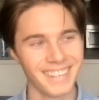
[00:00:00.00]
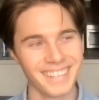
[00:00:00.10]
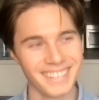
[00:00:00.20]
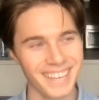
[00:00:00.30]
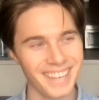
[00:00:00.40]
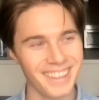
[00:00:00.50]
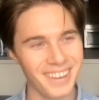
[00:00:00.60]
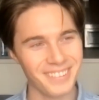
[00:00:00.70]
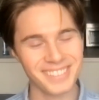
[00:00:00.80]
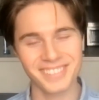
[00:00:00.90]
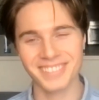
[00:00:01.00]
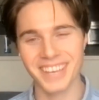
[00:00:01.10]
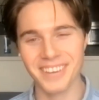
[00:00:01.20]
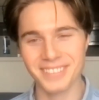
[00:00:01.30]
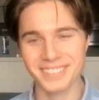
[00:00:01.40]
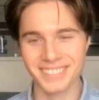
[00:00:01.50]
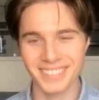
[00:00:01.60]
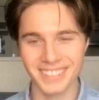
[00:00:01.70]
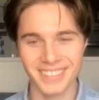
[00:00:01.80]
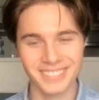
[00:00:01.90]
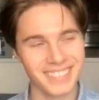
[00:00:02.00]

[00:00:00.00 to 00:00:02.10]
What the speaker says: Yeah, that was, you know,